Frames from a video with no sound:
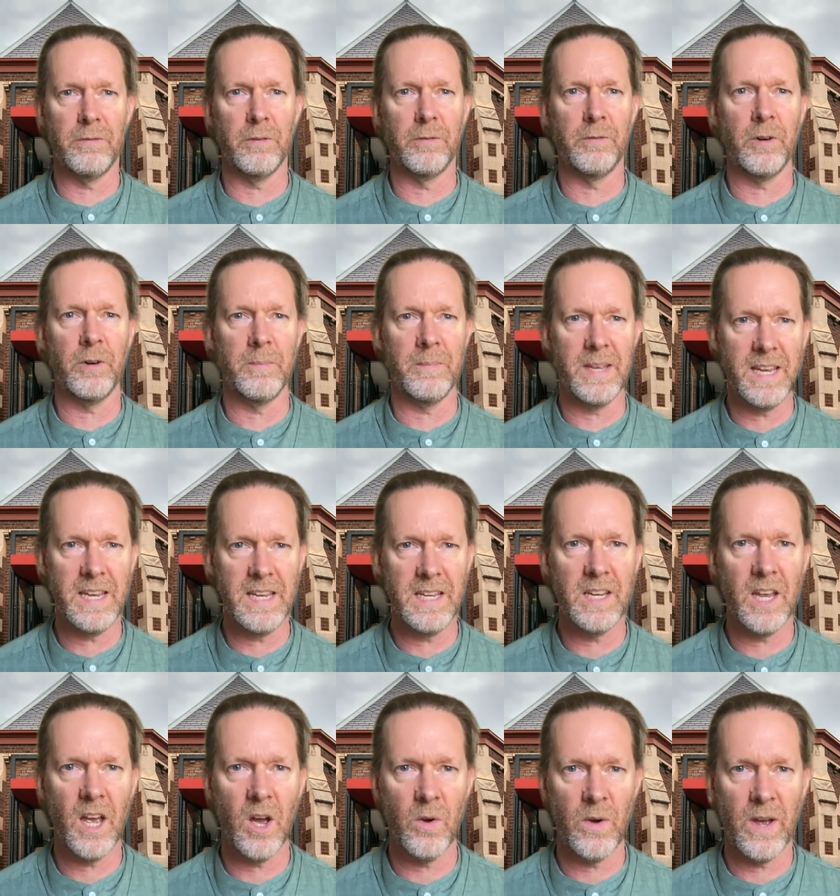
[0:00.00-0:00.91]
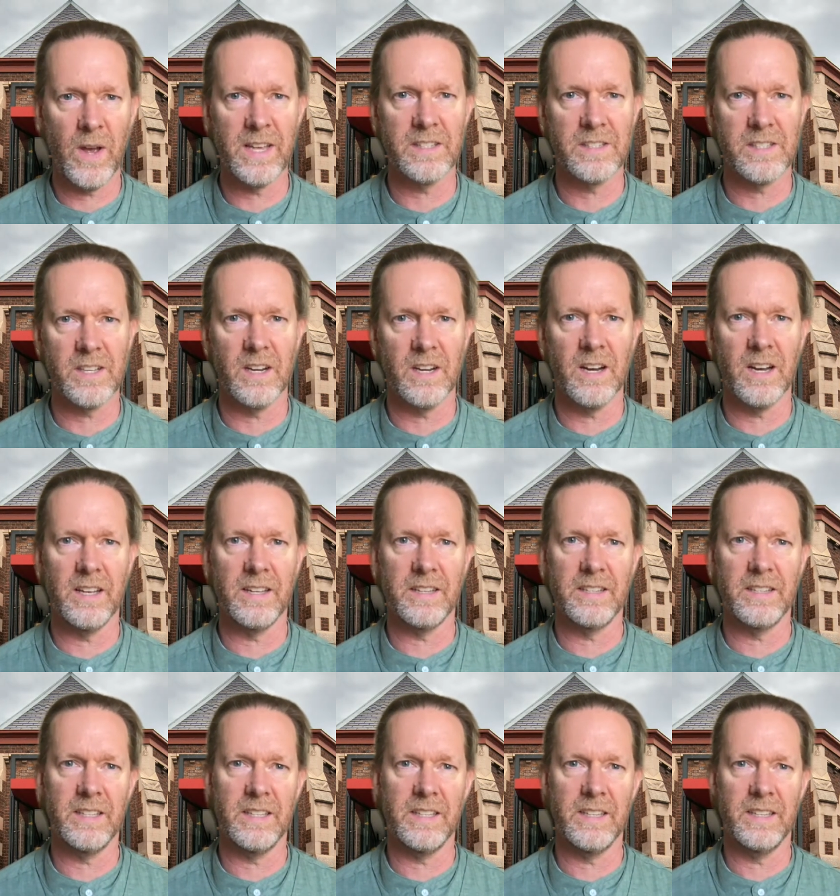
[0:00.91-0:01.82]
from
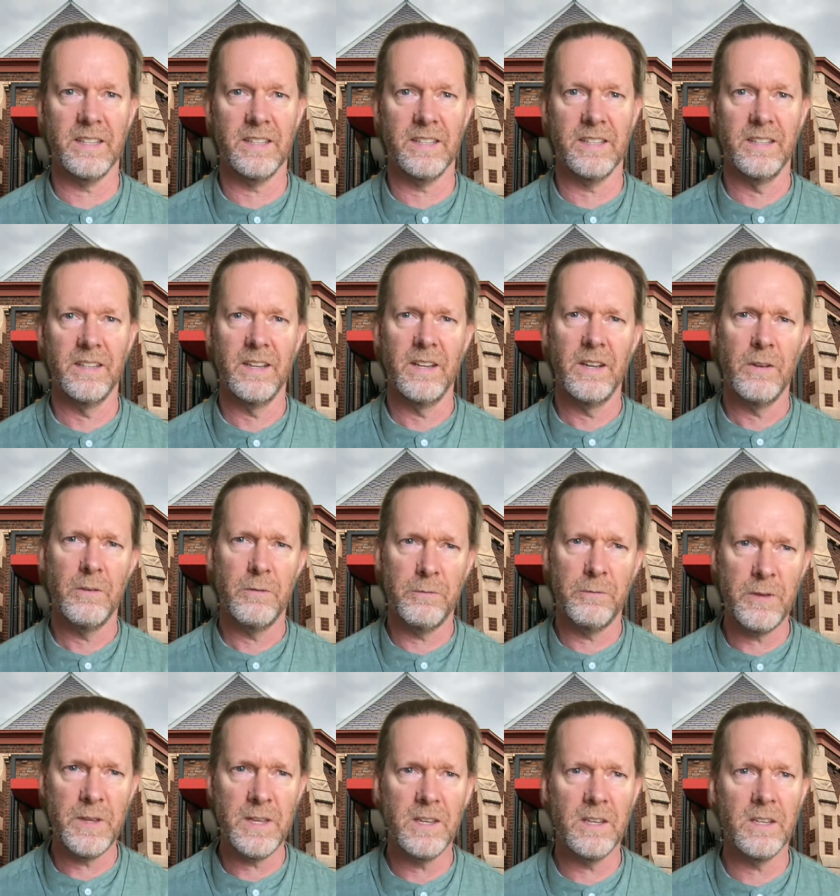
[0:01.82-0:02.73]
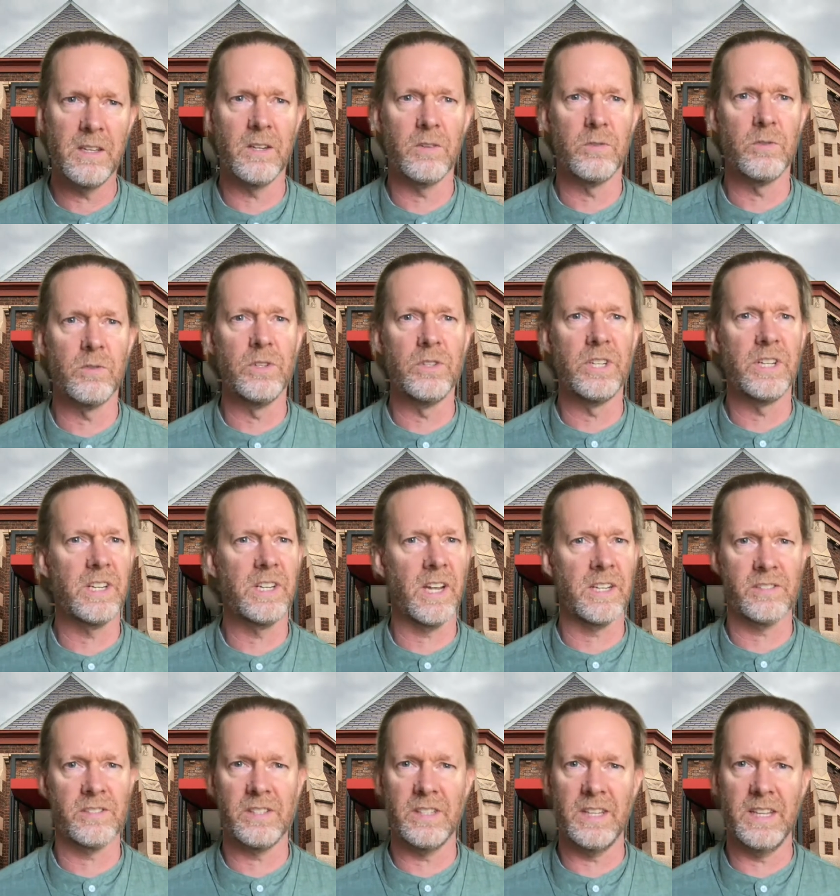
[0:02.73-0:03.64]
eco-anxiety, fear rooted
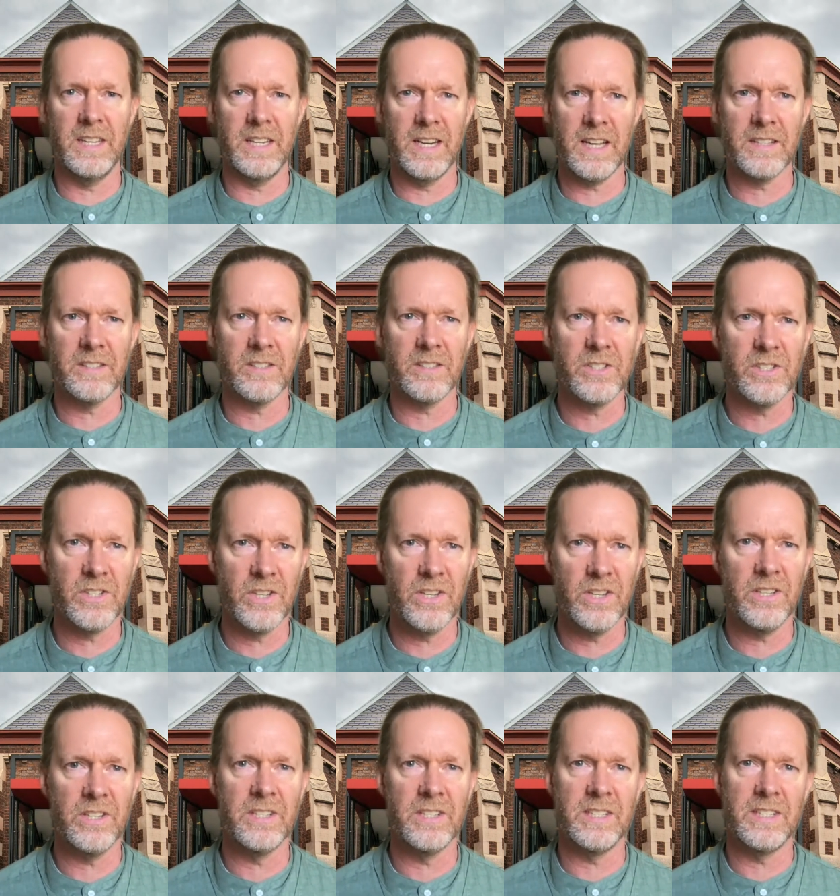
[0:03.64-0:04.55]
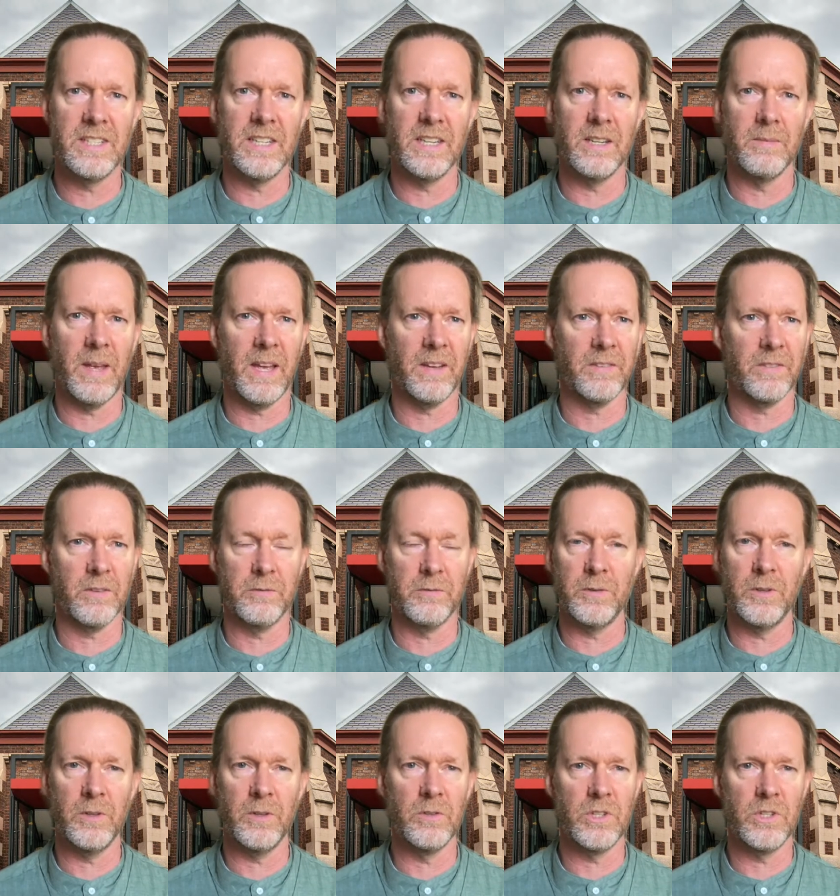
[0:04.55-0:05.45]
in uncertainty about the
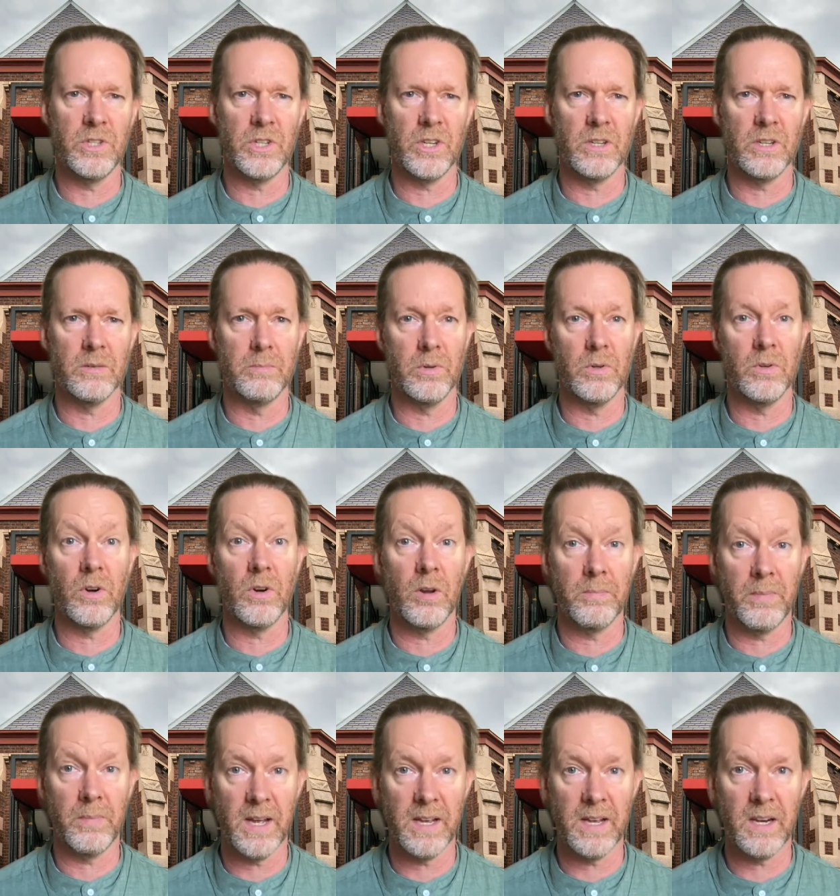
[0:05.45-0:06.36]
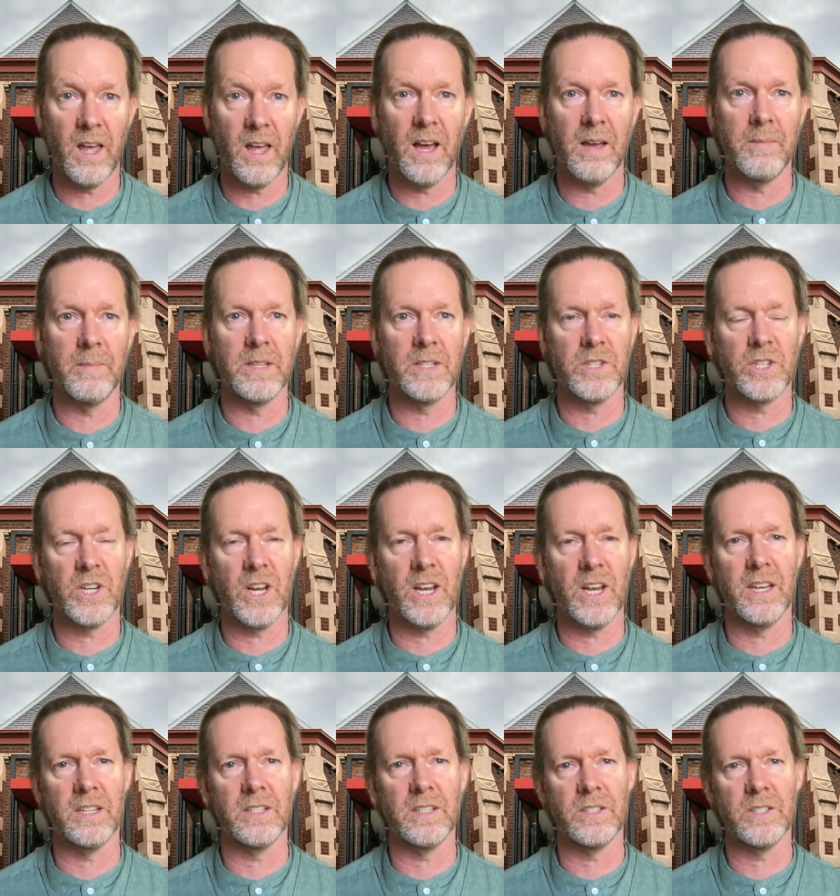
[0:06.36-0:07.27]
future brought on by climate
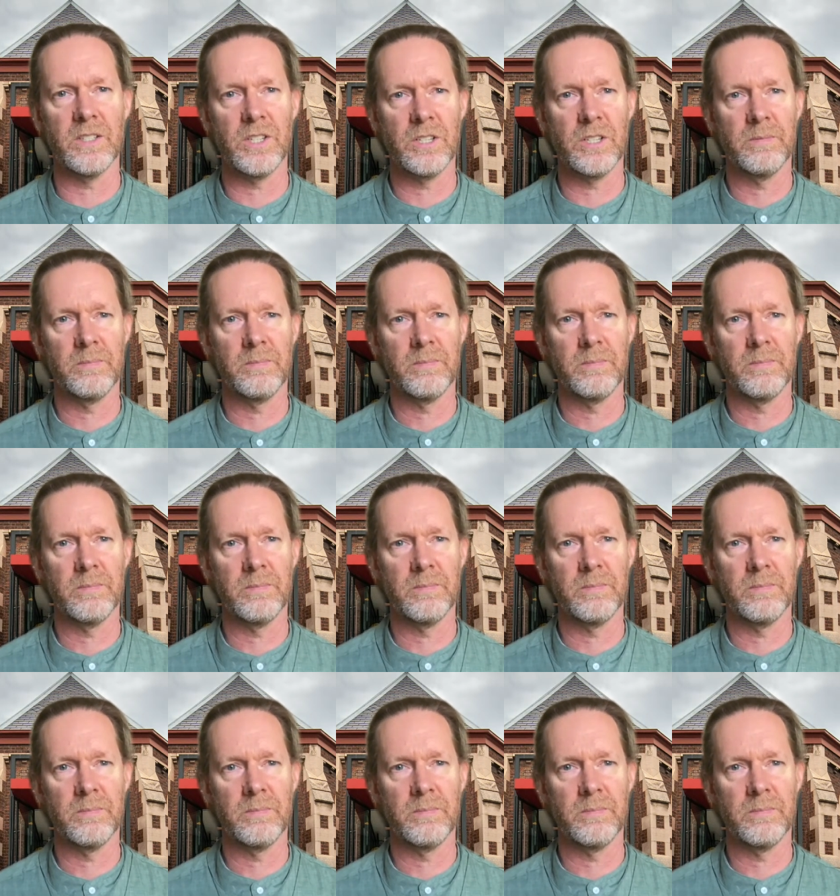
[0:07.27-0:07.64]
change.